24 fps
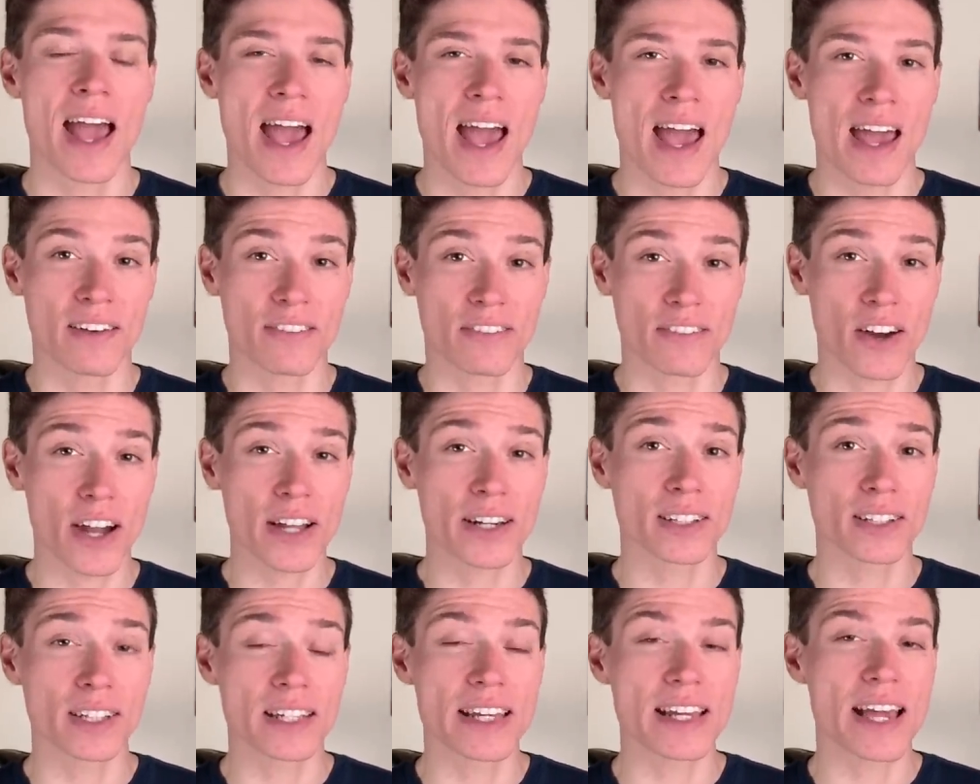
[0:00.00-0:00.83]
and
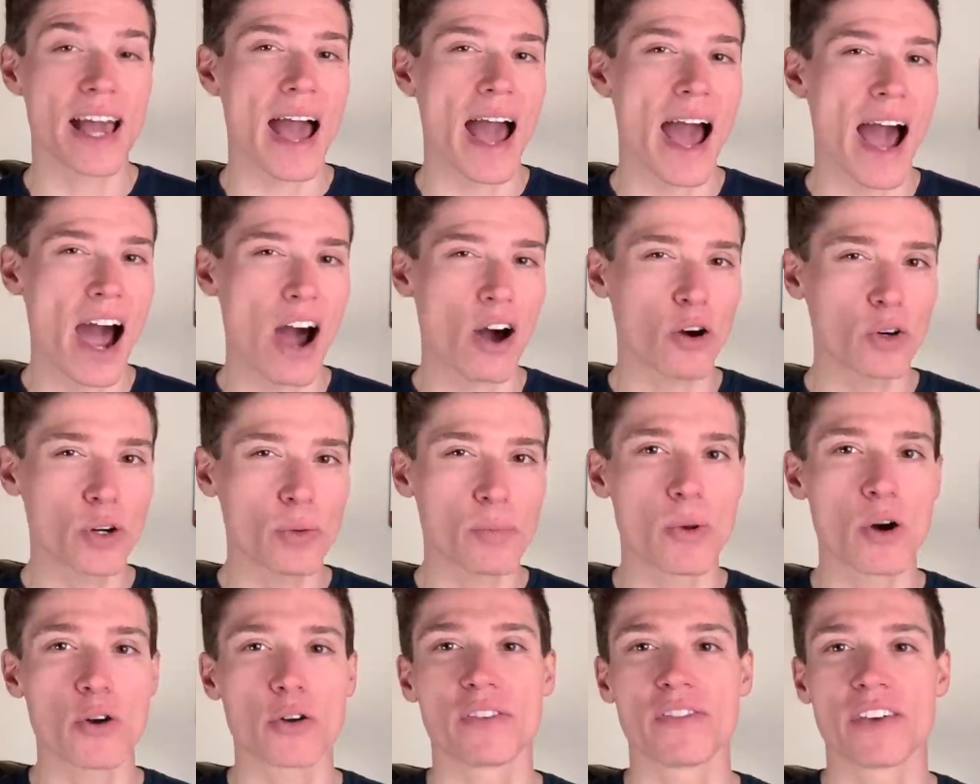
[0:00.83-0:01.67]
finally, how to
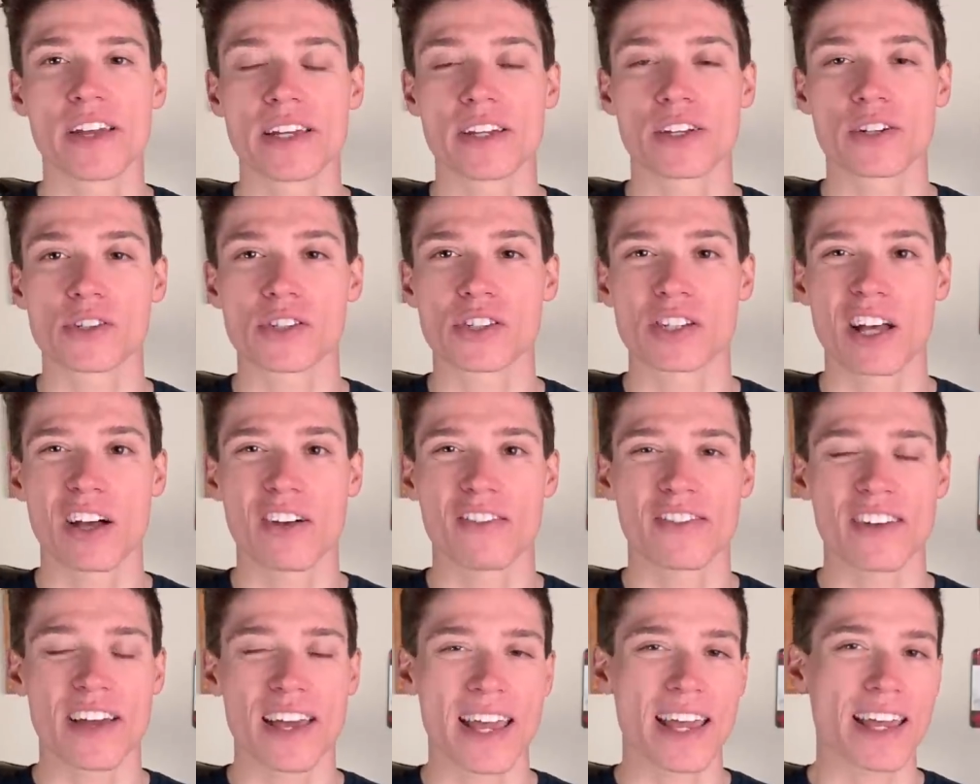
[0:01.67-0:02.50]
motivate
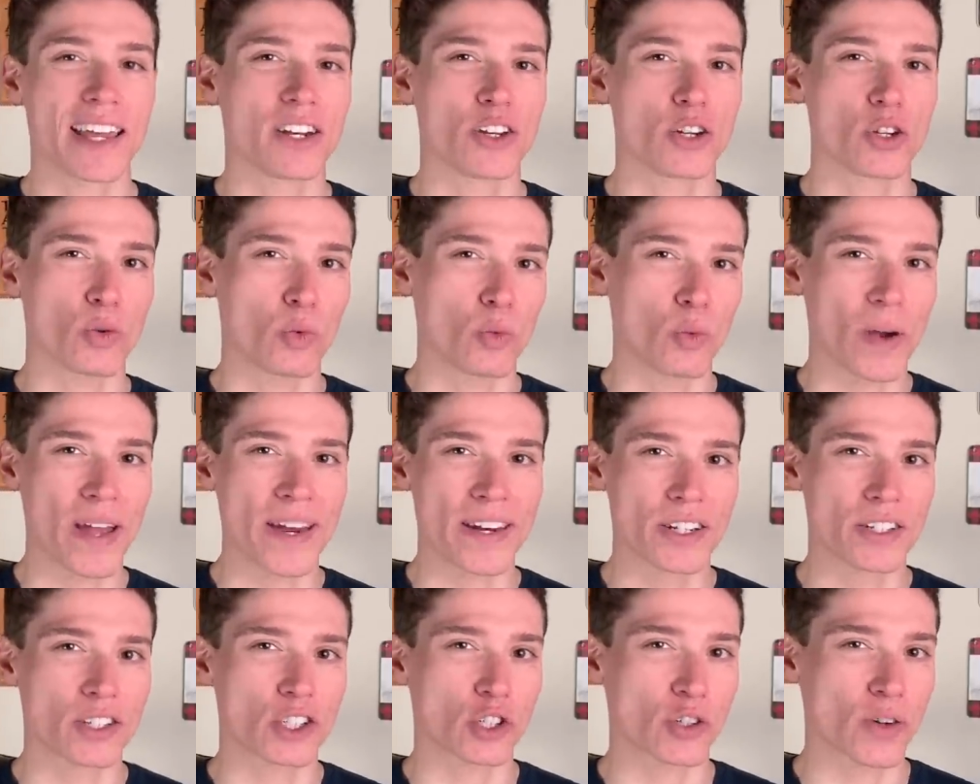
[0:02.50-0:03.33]
yourself and
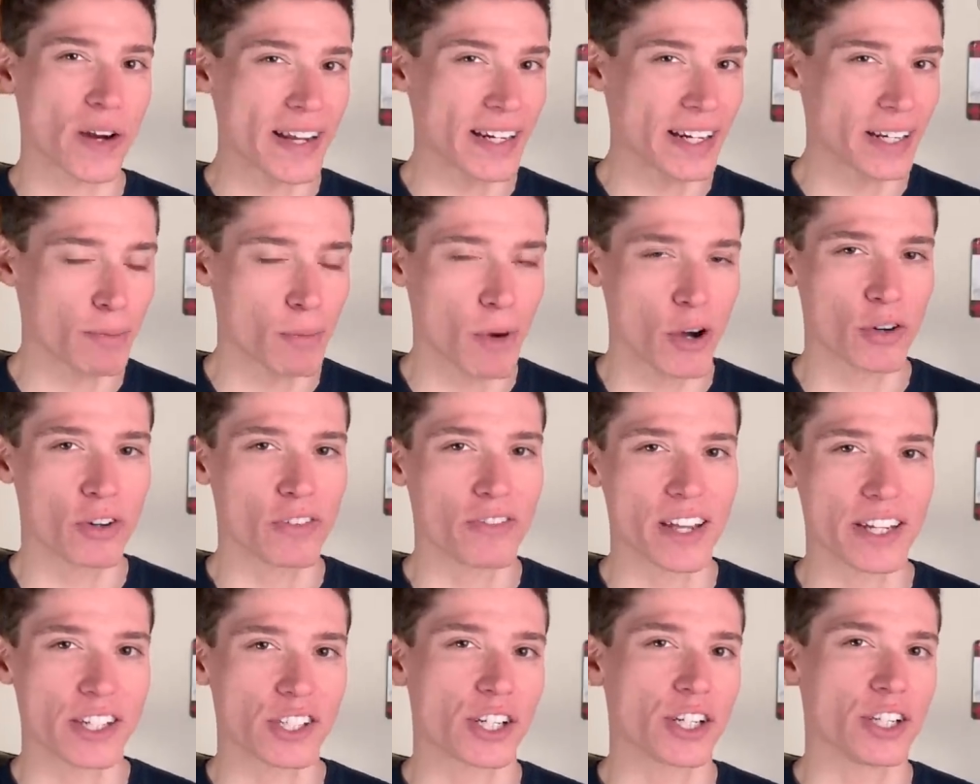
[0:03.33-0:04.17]
when training
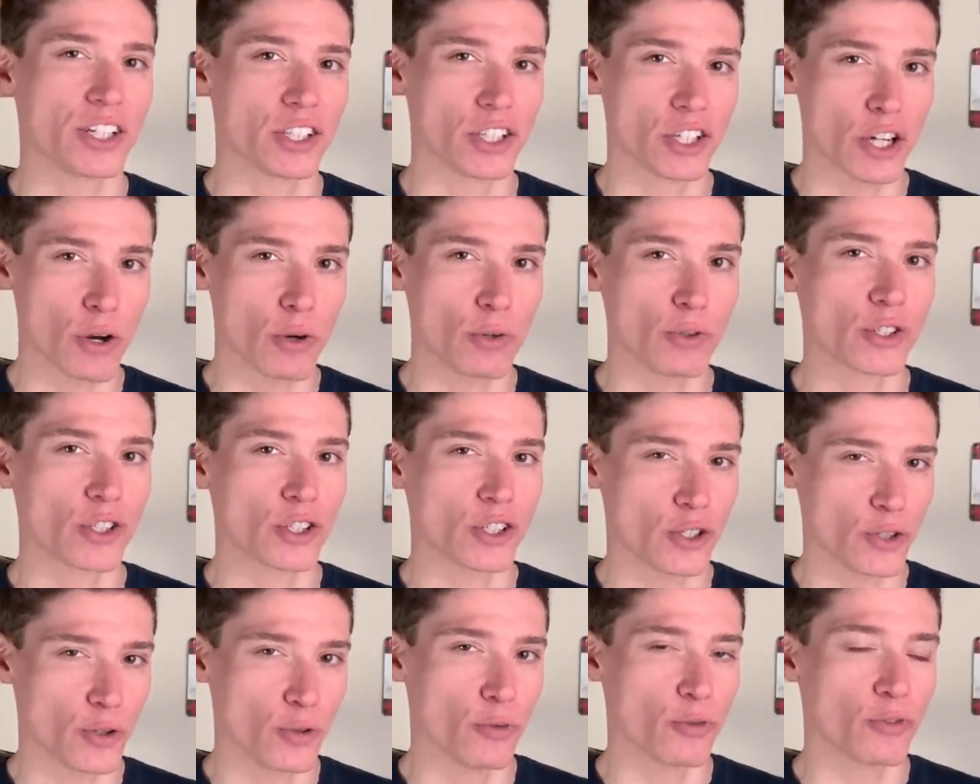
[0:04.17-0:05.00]
motivation goes
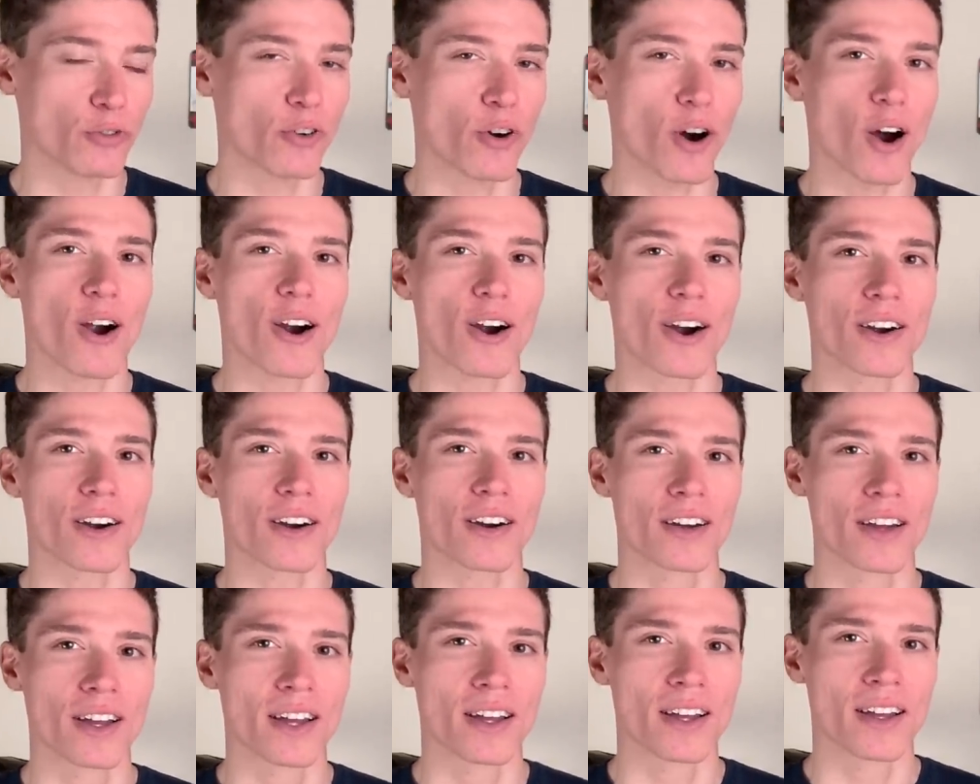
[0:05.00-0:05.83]
too far.
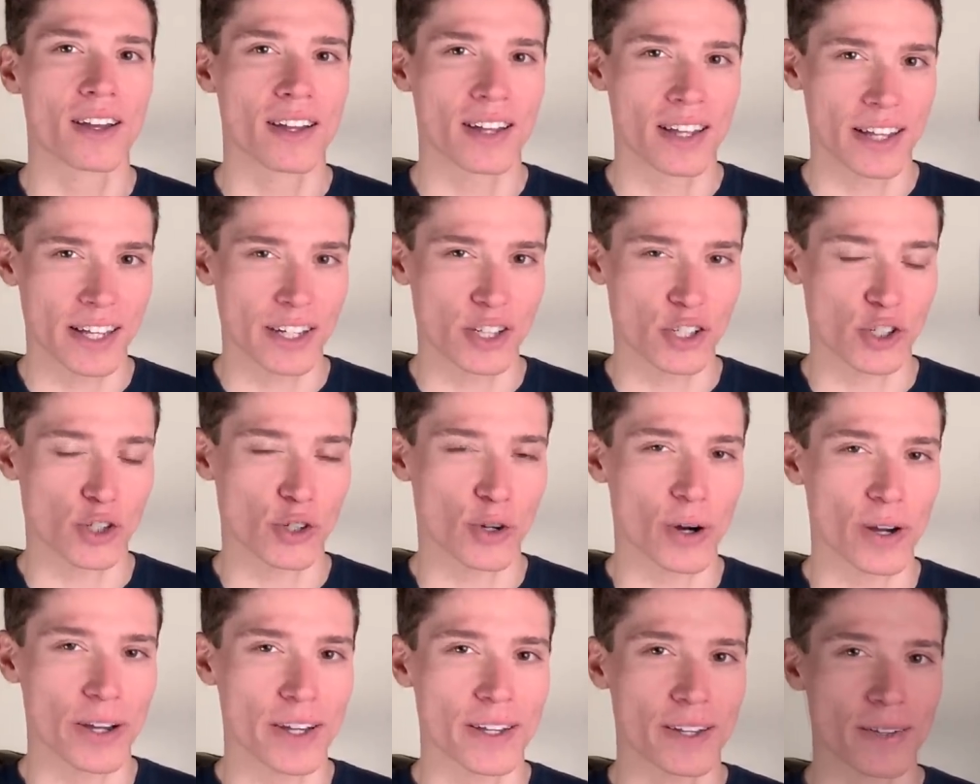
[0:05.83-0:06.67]

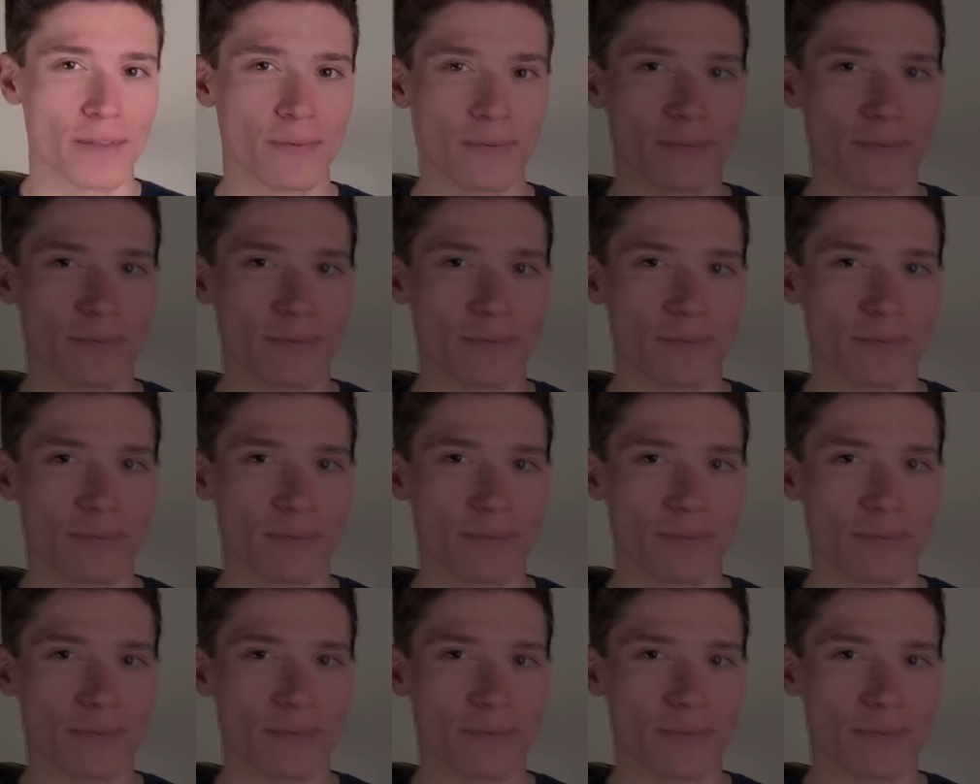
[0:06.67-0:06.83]
Enjoy.